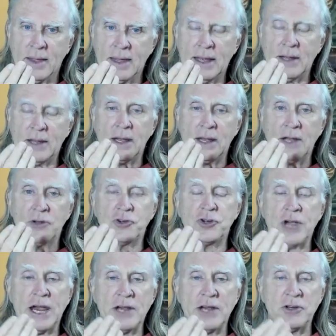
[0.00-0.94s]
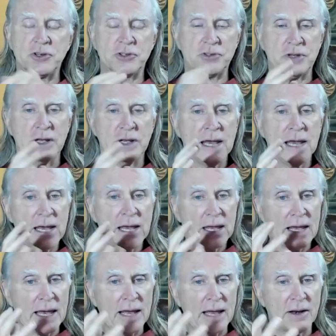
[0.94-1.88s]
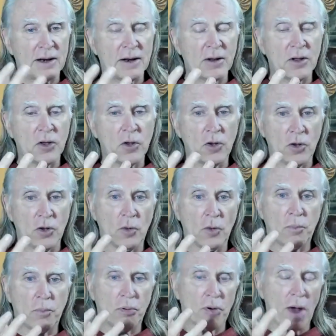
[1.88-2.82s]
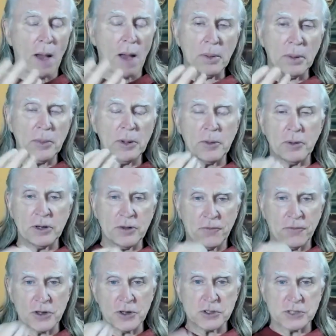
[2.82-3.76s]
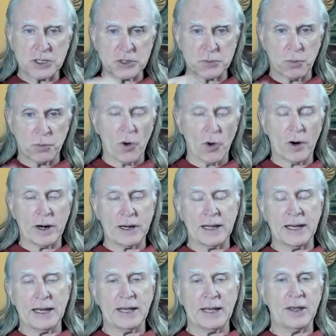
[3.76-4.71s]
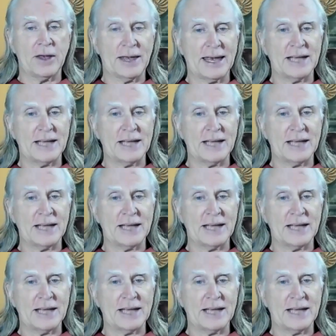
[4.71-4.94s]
it, it changes and you'll probably when you first explore it, it you